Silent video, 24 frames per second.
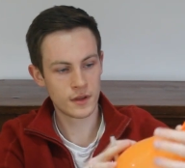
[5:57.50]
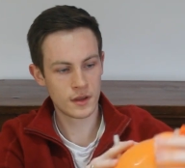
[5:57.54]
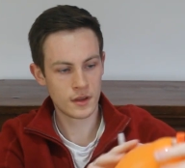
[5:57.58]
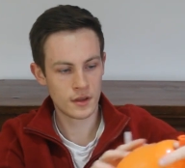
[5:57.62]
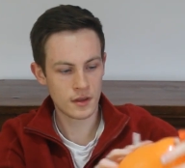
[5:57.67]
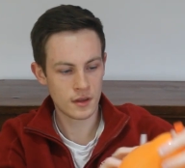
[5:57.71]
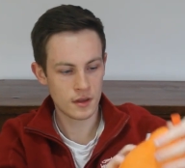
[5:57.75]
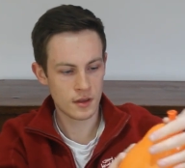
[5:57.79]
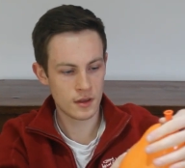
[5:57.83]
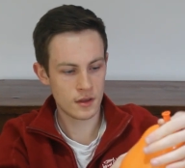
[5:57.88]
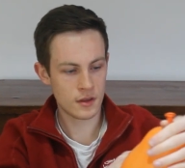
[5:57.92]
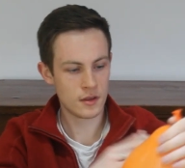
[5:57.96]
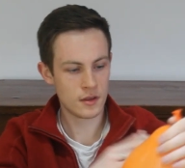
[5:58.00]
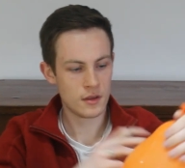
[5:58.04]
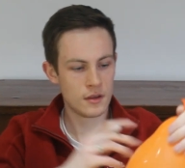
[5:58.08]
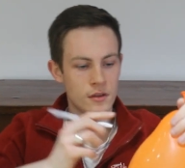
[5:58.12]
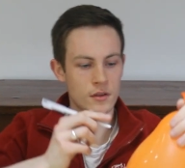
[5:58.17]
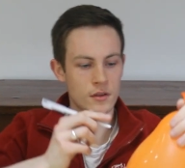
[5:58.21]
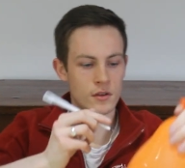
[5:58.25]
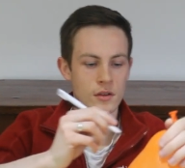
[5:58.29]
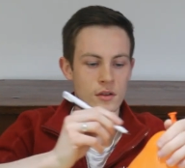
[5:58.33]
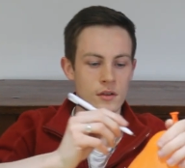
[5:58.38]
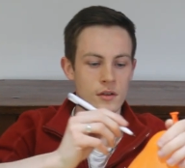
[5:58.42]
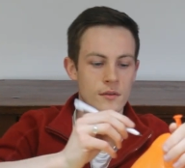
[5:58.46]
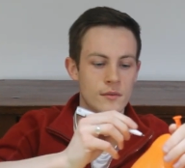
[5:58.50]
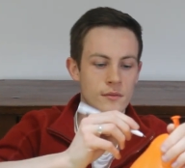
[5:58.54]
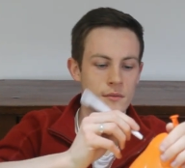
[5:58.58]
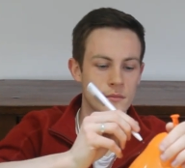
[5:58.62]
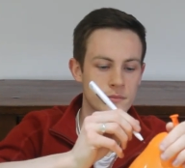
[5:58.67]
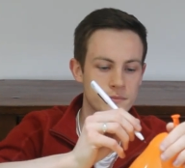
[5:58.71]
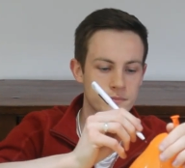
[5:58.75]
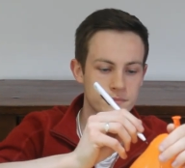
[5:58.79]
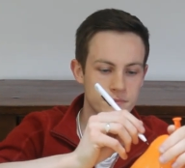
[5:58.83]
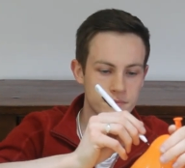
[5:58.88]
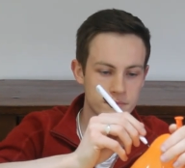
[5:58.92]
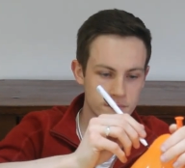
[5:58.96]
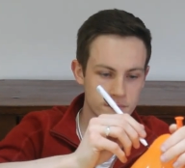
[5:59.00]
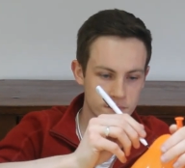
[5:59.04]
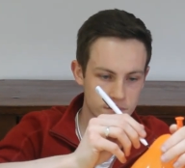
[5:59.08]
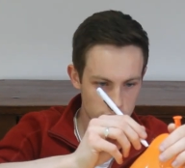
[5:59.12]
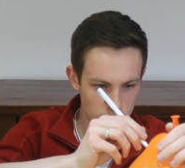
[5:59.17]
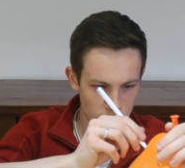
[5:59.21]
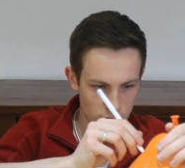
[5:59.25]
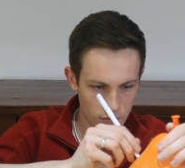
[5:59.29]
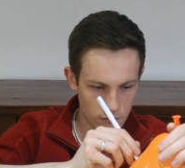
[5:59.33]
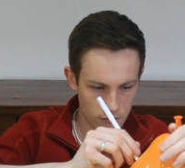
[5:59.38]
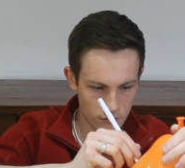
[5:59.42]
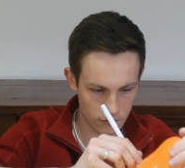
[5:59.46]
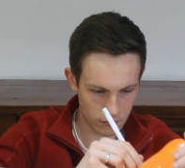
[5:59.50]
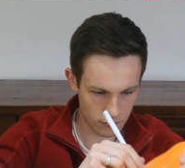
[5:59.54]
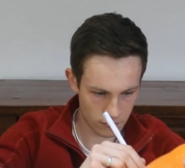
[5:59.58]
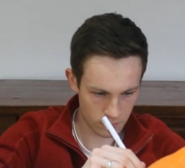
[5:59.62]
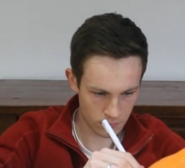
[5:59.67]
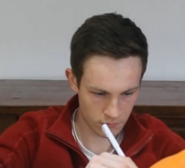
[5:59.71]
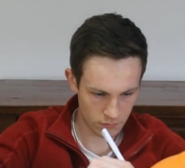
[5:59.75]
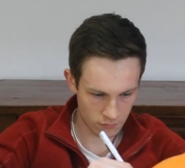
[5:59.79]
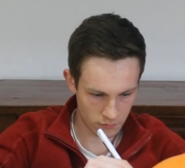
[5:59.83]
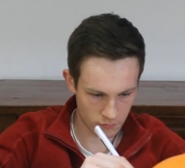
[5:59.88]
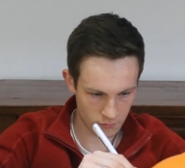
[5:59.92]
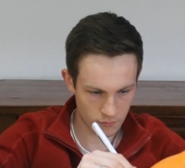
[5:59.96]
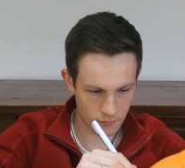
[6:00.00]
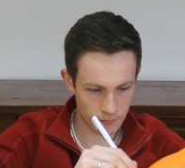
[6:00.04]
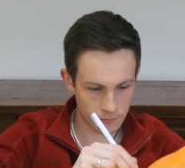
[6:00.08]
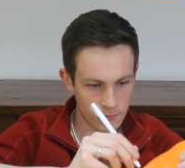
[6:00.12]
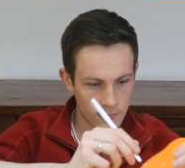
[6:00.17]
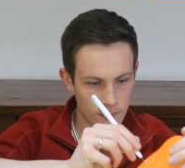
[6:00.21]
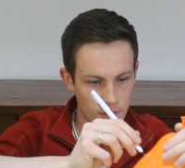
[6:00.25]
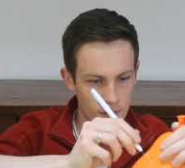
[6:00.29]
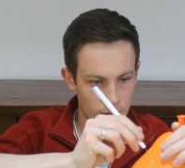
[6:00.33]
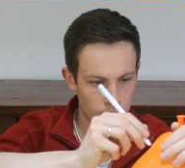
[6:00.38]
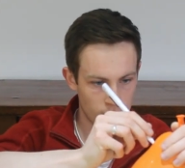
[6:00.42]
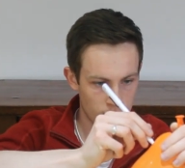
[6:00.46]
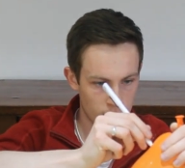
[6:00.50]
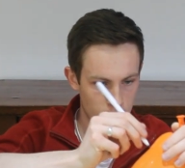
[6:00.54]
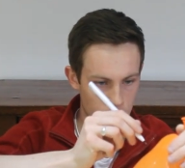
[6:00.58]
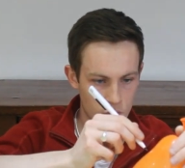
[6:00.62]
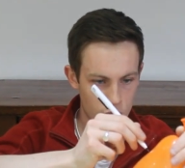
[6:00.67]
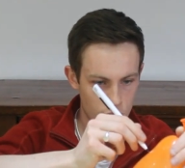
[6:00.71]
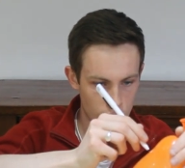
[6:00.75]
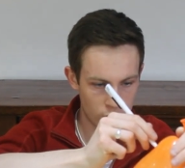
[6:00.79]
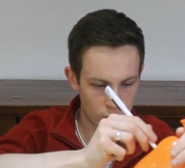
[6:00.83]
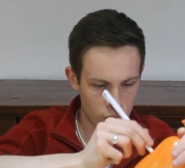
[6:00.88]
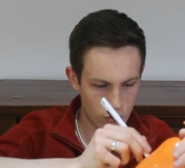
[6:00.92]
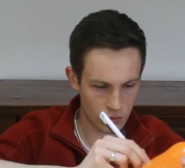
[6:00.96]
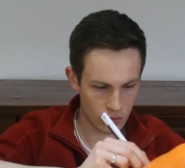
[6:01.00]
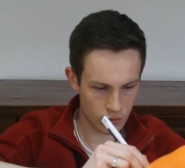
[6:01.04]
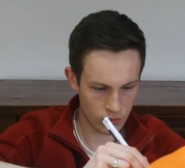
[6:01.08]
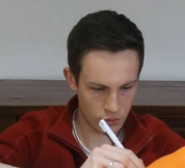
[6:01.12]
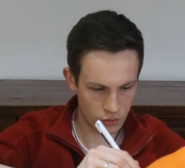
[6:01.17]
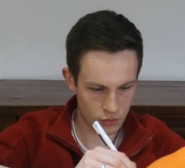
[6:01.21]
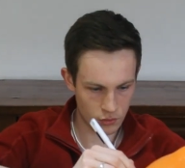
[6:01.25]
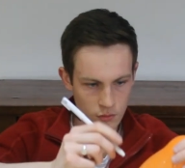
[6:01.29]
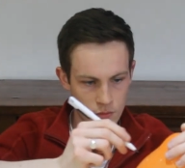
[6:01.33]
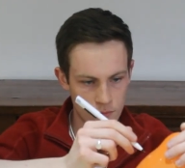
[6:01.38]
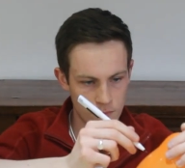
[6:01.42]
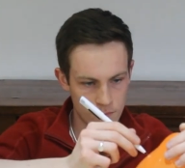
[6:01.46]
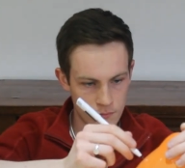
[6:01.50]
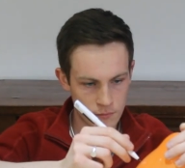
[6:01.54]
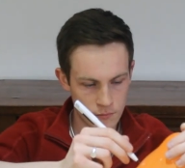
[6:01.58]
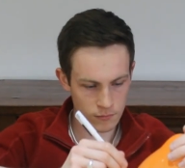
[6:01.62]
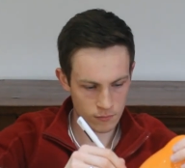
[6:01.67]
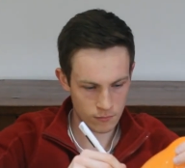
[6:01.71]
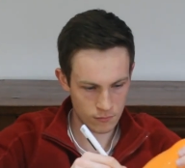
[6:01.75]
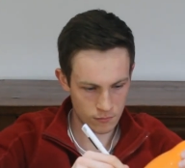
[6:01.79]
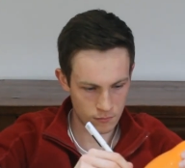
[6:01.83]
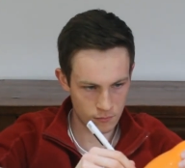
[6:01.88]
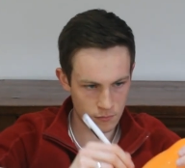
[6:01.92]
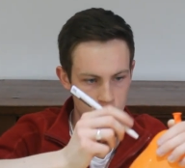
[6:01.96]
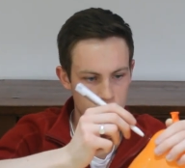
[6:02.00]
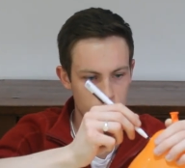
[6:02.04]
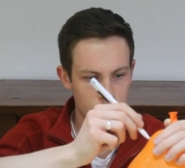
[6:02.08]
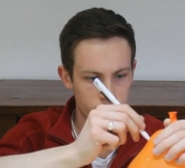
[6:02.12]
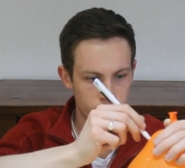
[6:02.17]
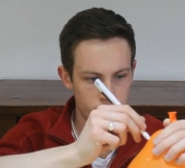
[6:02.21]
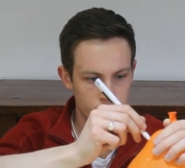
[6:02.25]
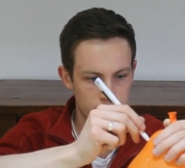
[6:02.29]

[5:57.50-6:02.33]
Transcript: (no one is talking)